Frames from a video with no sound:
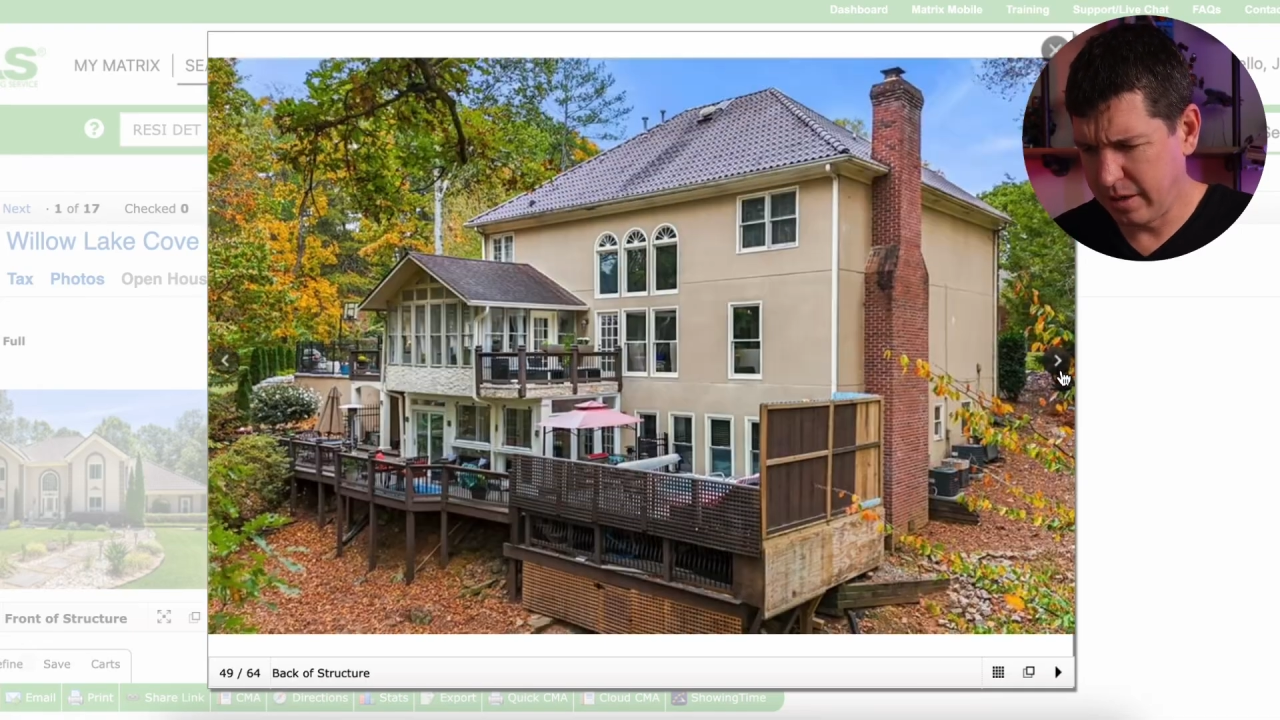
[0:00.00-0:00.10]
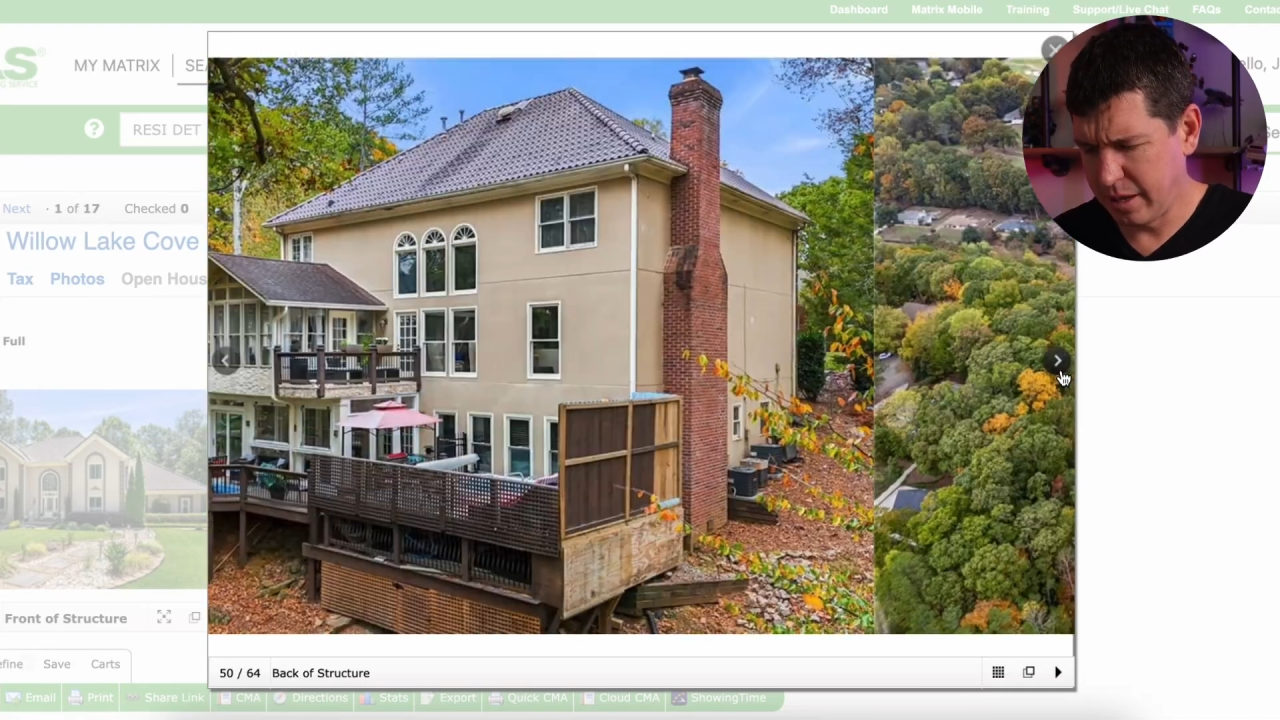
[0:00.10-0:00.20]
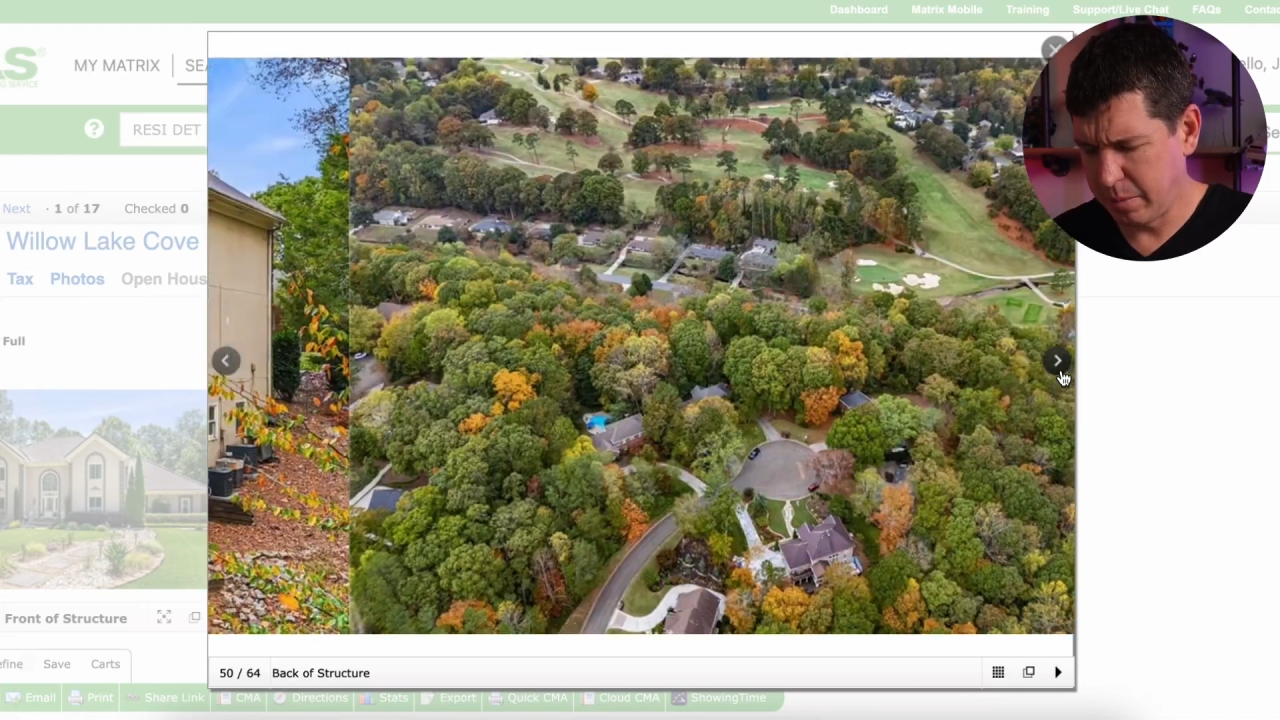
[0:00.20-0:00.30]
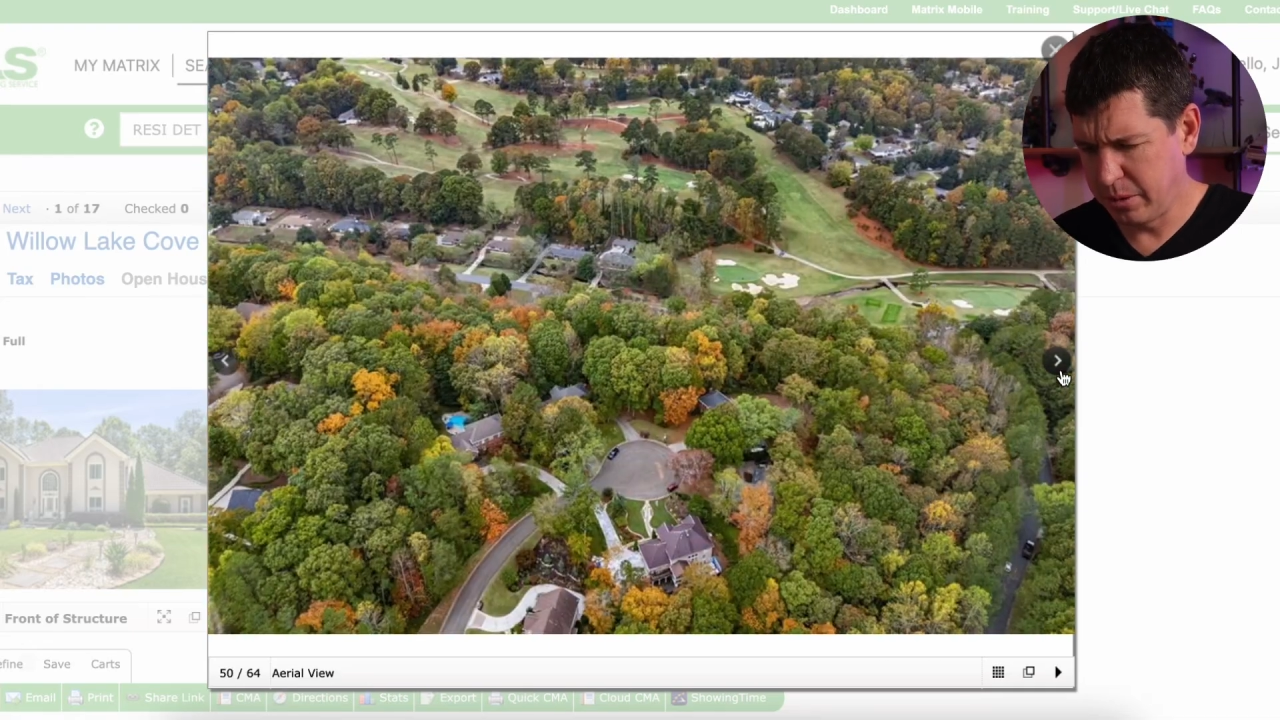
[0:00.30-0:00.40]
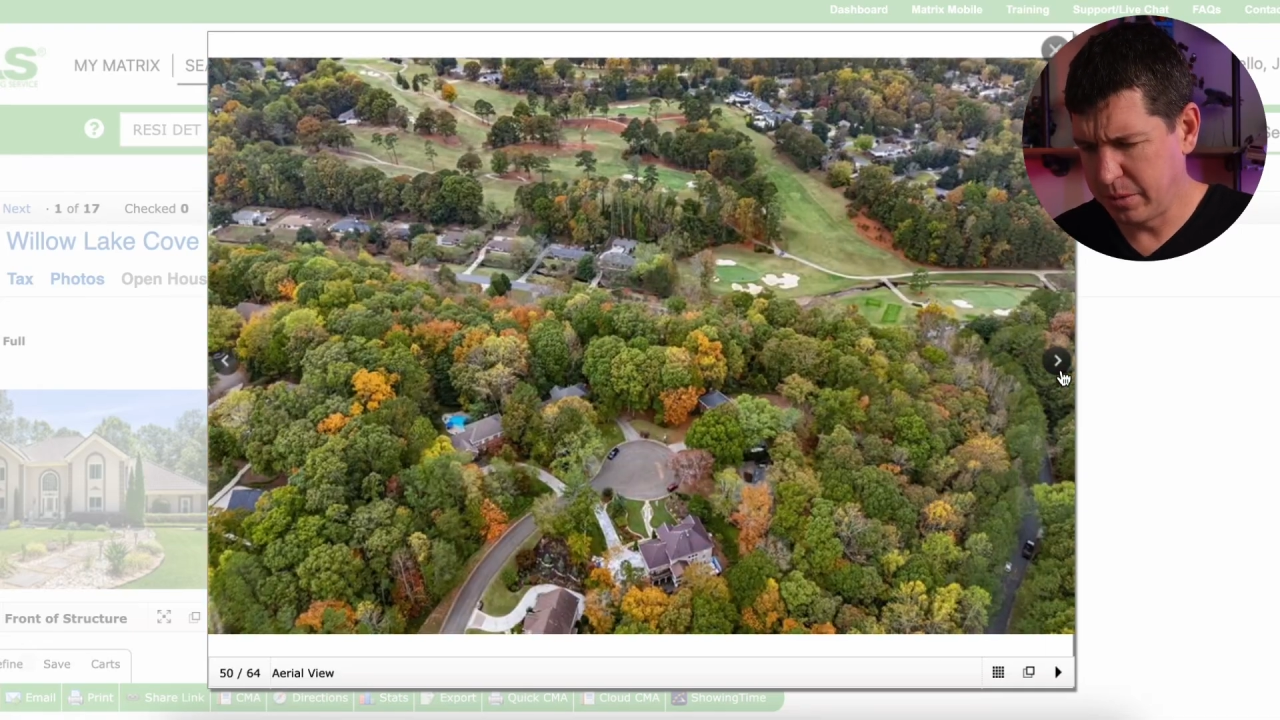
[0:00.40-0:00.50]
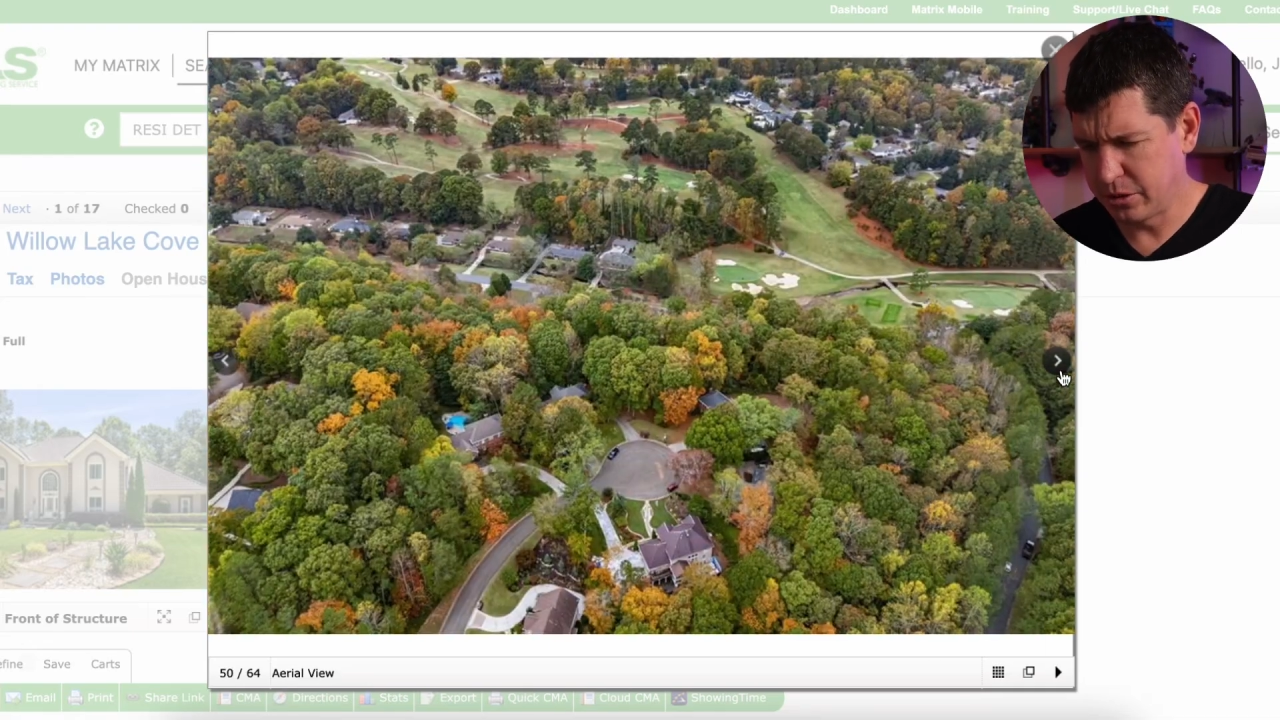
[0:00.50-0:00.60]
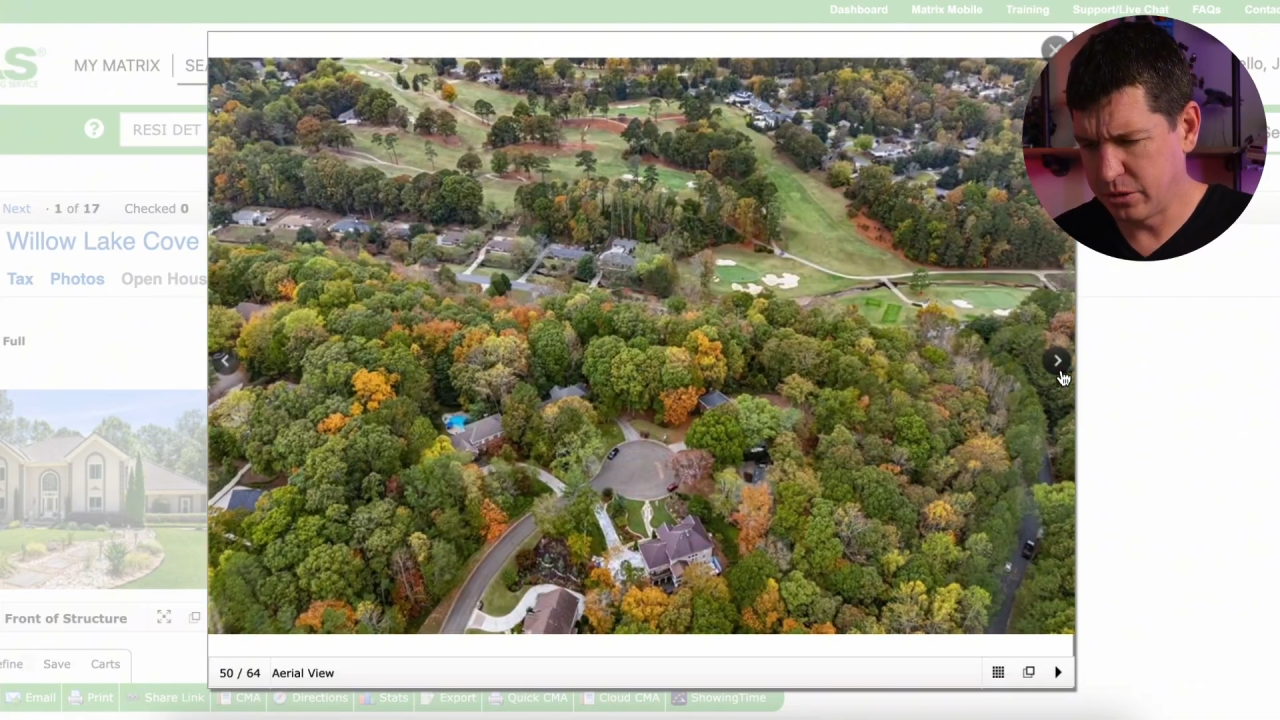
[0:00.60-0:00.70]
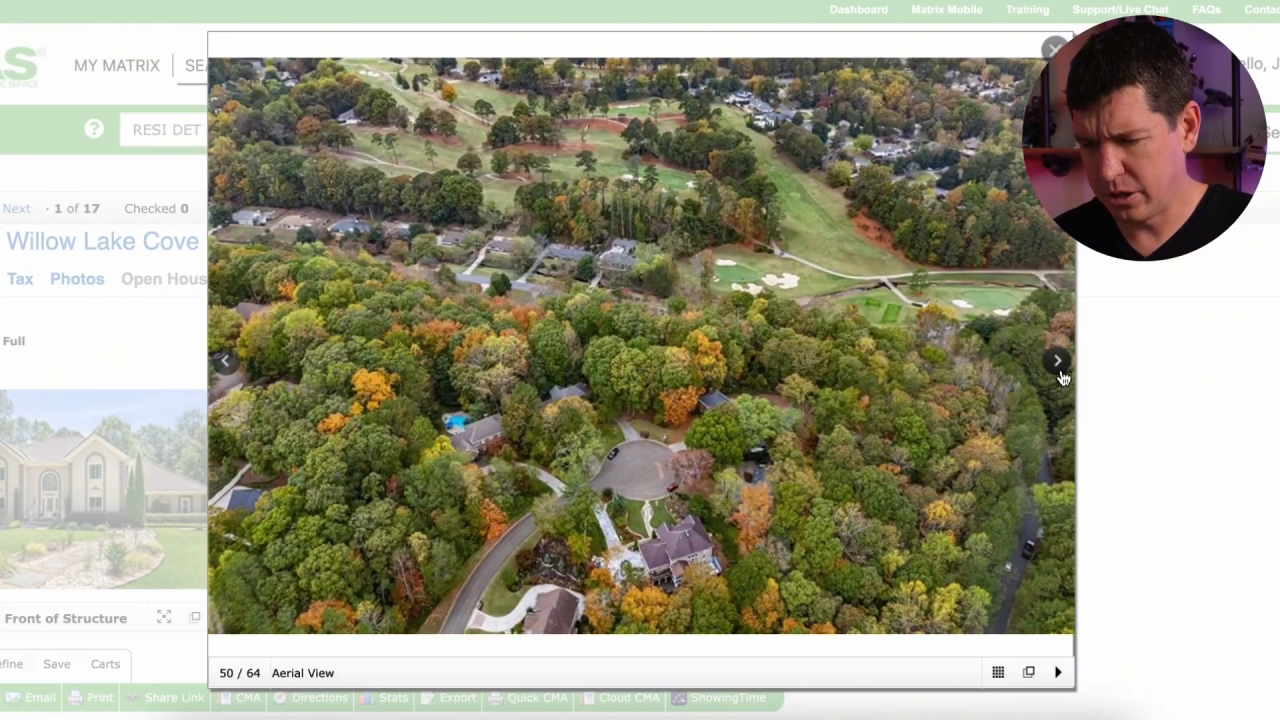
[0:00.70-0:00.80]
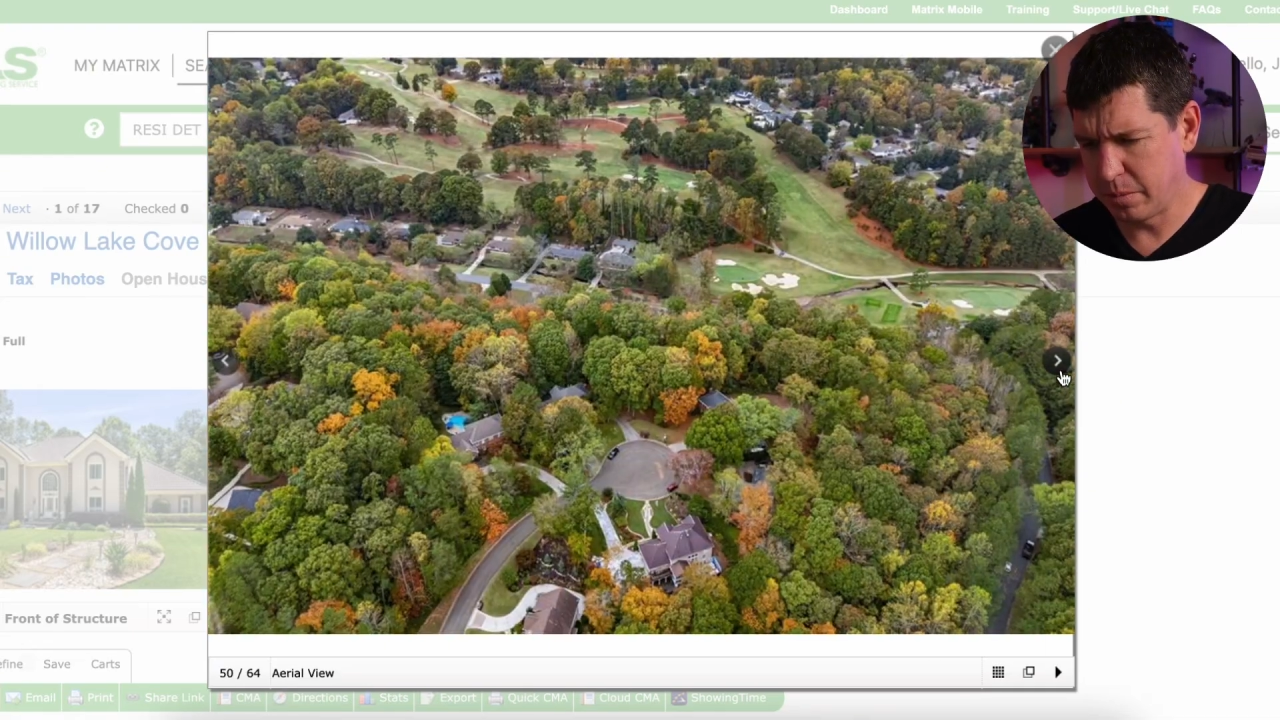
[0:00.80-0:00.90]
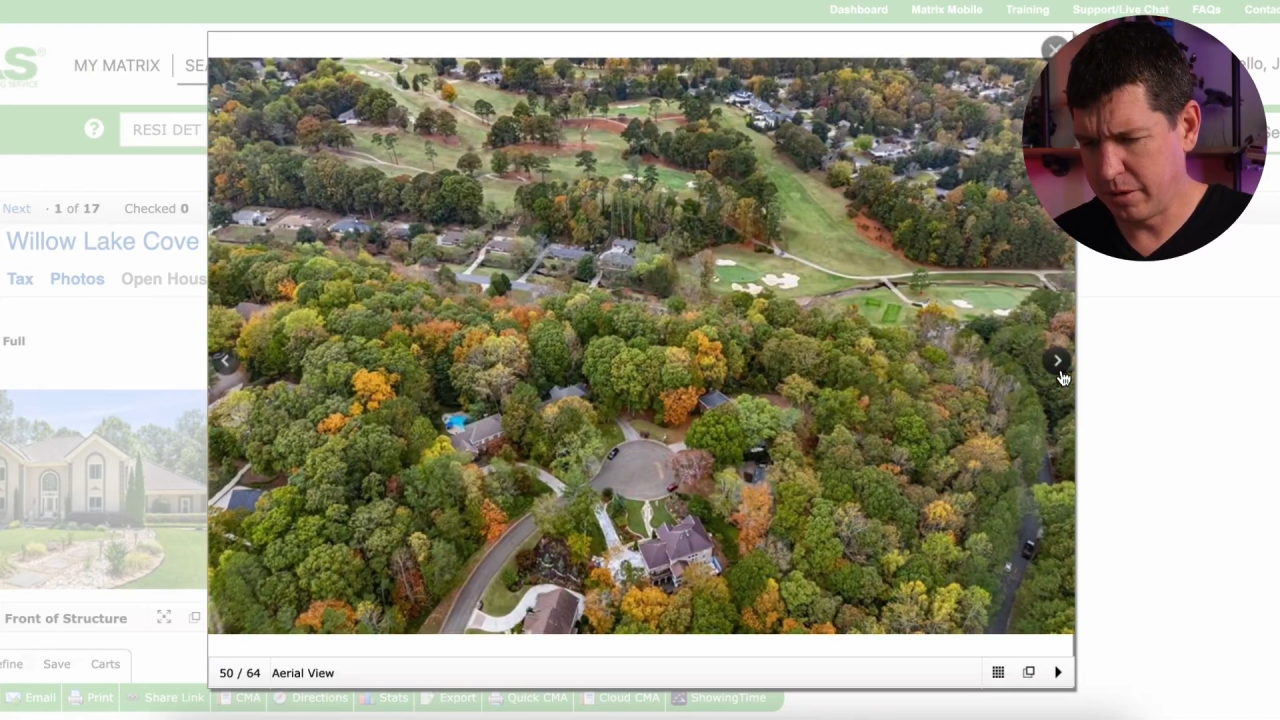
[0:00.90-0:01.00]
Yeah, pretty much a
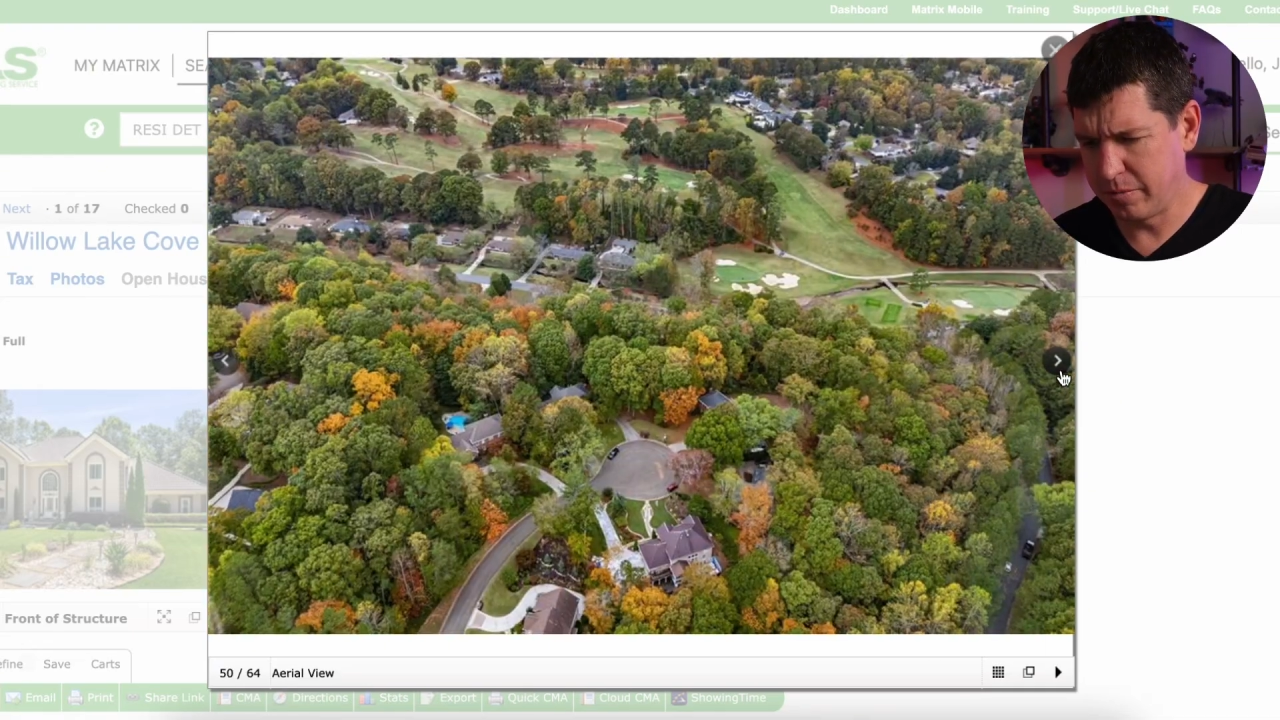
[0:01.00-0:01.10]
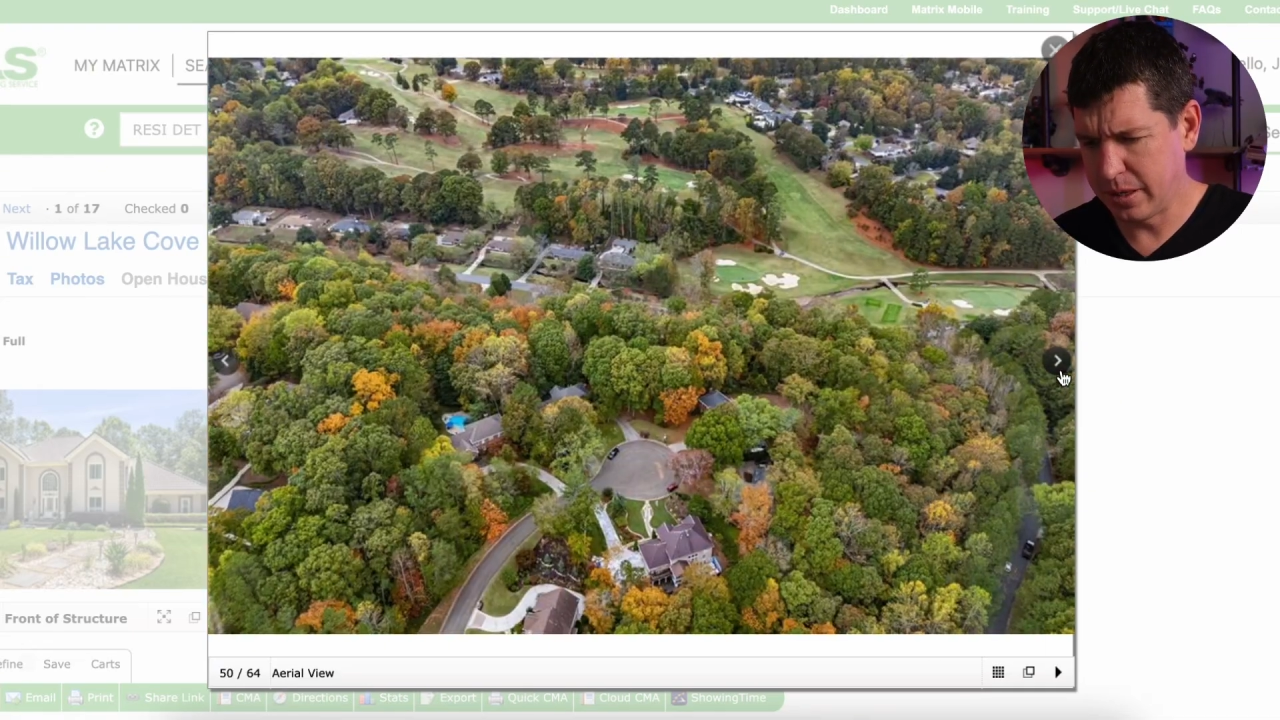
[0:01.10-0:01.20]
drop-off